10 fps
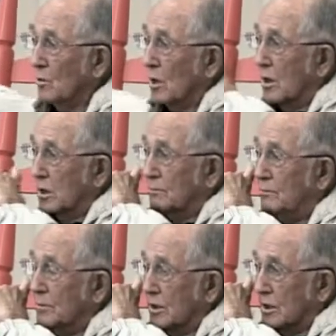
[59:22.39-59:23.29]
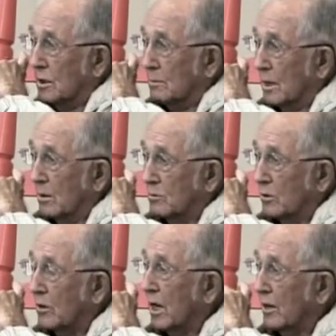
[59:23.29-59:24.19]
line that come down here.
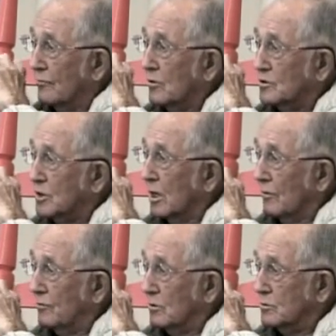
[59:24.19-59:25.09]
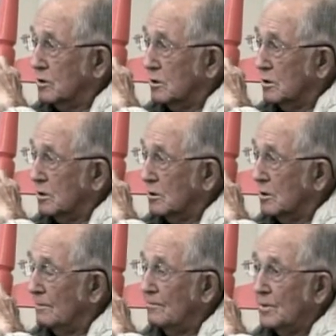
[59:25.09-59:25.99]
They had the first telephones in here
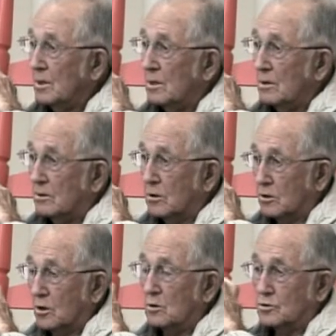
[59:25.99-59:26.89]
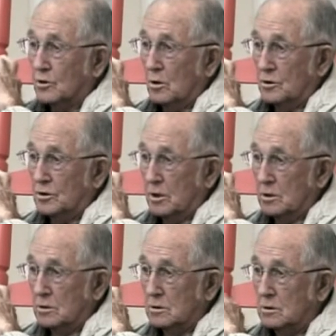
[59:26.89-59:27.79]
to the Coast Guard
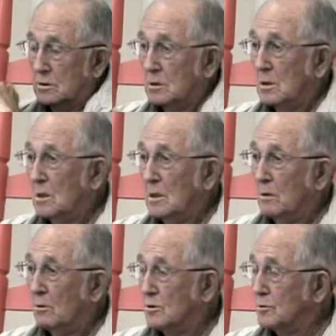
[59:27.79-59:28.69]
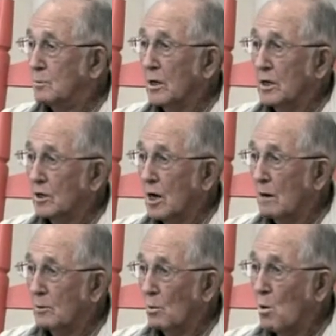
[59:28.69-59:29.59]
stations where there's plenty of
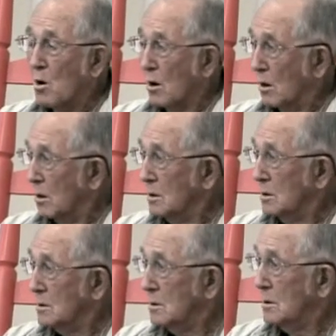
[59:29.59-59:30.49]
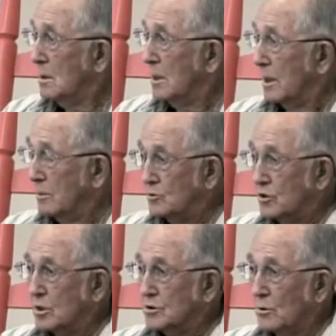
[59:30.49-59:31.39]
copper wire and it was
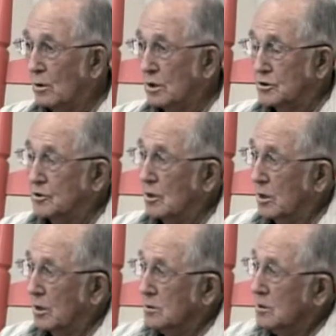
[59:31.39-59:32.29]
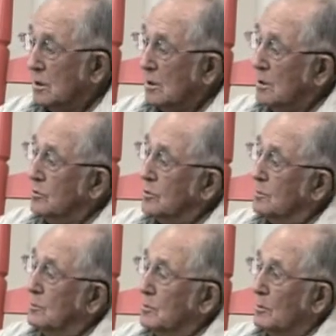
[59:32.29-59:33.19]
just the right size. You could
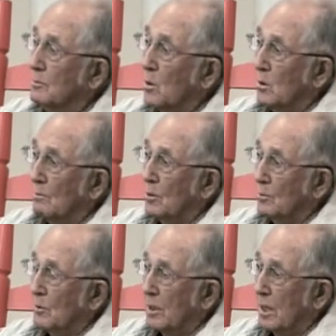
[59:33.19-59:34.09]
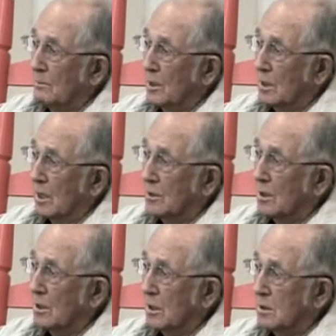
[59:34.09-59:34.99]
put, put wood up in that
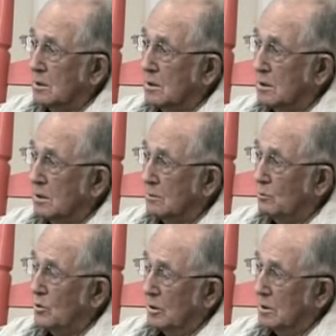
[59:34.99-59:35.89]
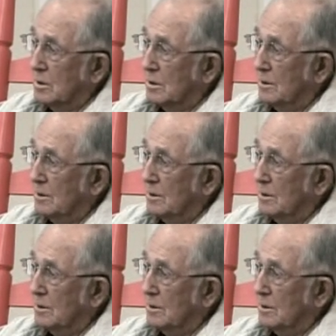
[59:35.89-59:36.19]
tight in the wood